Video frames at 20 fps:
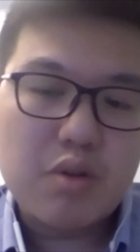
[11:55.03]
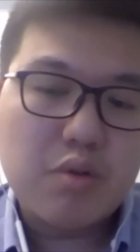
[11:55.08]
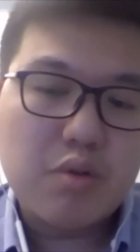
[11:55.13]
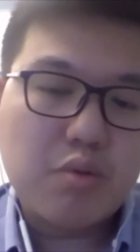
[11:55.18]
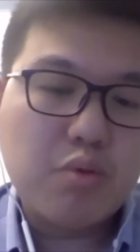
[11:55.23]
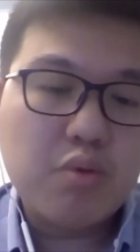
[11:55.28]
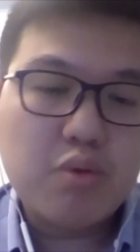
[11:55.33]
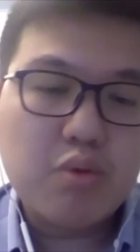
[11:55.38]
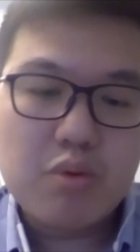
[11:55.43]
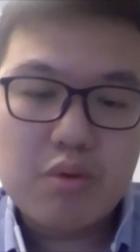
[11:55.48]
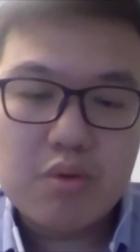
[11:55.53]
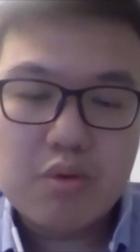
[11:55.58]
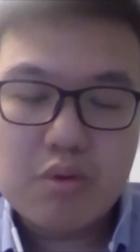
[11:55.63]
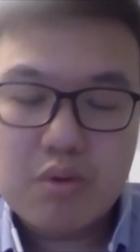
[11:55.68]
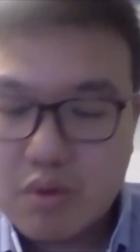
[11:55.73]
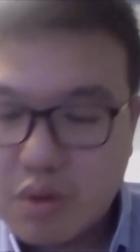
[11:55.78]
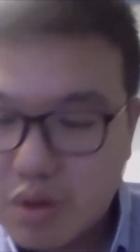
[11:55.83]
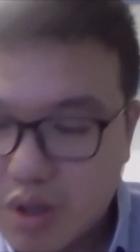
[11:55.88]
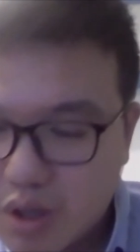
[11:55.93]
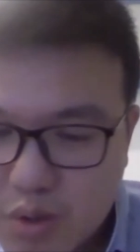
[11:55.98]
who
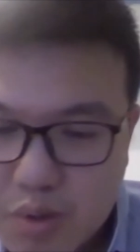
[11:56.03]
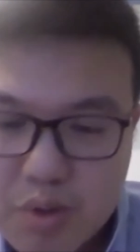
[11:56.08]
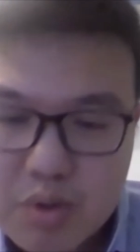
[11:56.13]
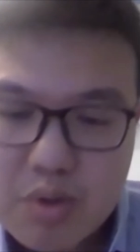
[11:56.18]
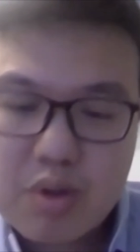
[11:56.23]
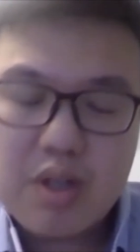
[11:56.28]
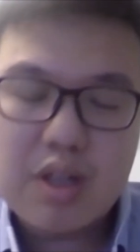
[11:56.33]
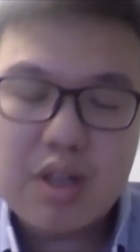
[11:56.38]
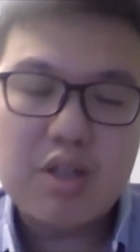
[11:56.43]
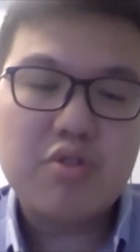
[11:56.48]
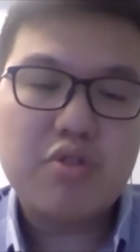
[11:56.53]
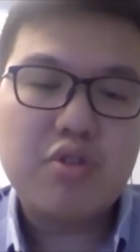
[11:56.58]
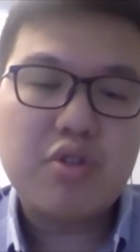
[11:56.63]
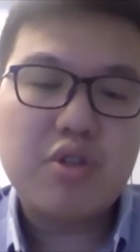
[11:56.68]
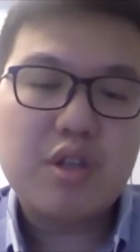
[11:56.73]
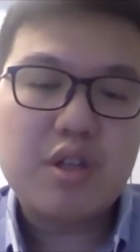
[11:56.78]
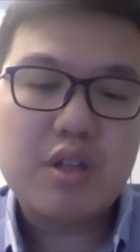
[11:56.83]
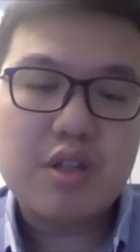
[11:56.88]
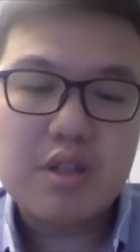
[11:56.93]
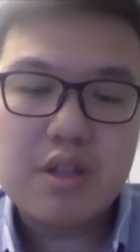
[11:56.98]
is also an
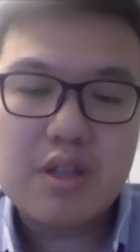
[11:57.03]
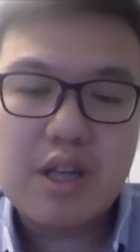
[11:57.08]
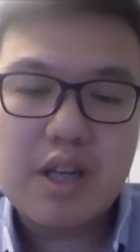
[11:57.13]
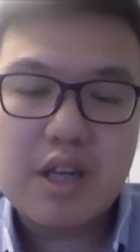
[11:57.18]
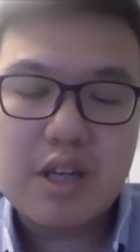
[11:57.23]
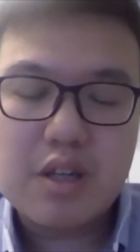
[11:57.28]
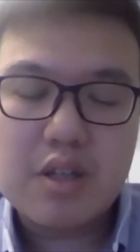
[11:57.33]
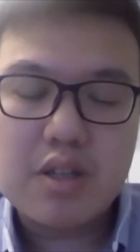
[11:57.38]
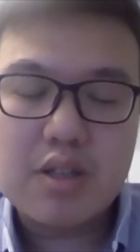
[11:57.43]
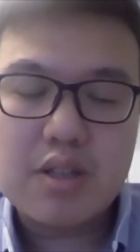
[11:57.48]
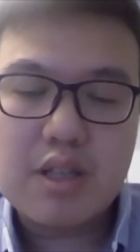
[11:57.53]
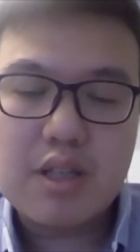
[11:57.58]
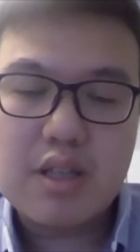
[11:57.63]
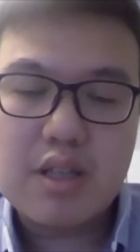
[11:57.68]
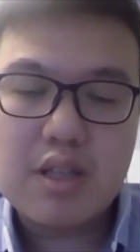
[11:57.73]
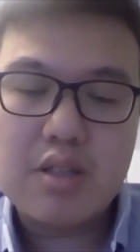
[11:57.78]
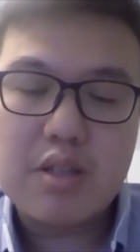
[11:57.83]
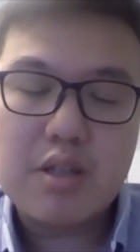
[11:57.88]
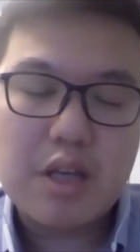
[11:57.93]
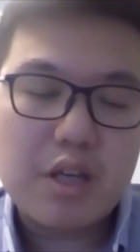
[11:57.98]
engineer, that says,
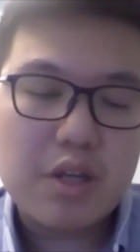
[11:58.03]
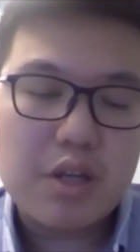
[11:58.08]
hey,